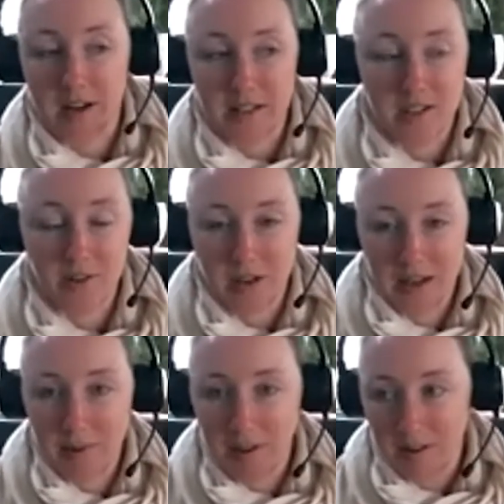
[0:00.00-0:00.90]
And so
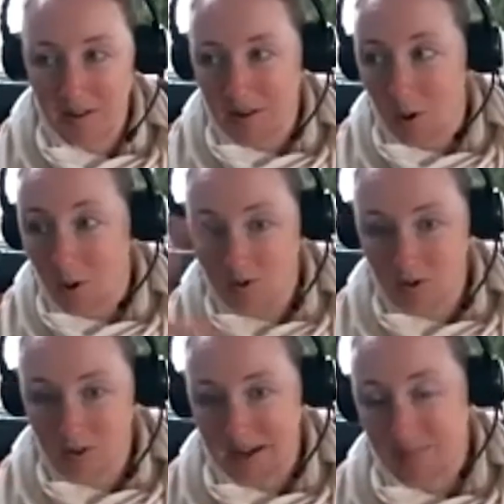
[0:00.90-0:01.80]
coming over
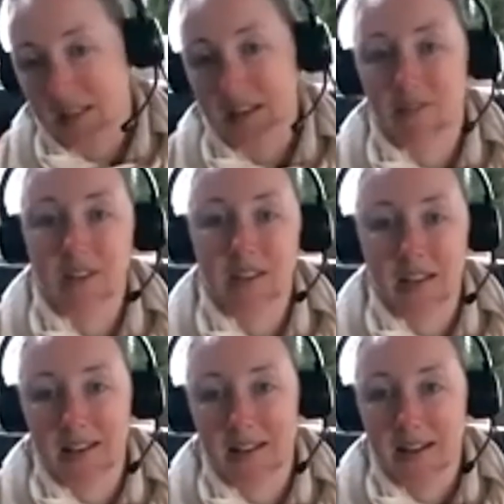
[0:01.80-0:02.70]
that belief and
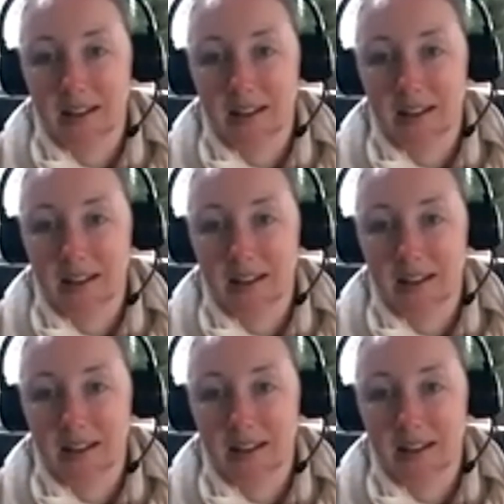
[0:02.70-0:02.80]
then